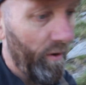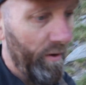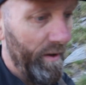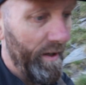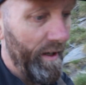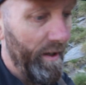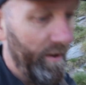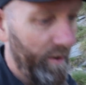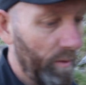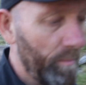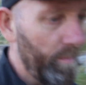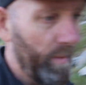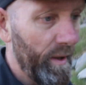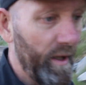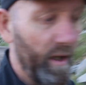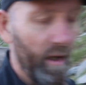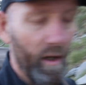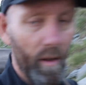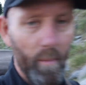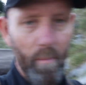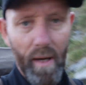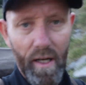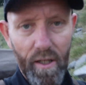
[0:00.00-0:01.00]
already done, but you
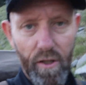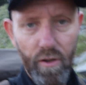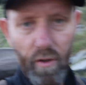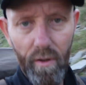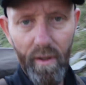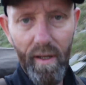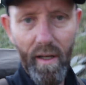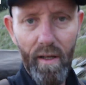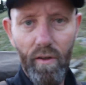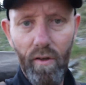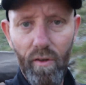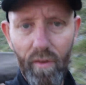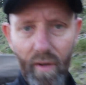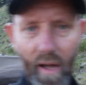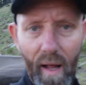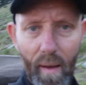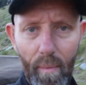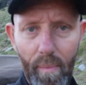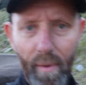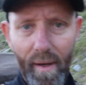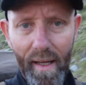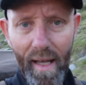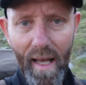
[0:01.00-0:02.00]
can make sure that it doesn't
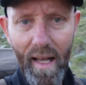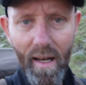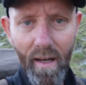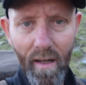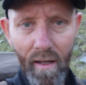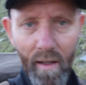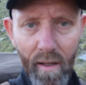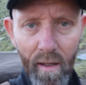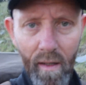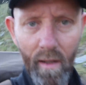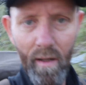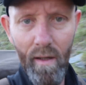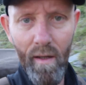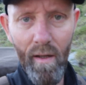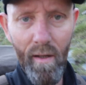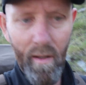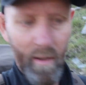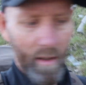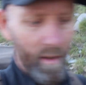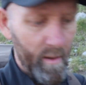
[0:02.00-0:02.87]
happen again. Your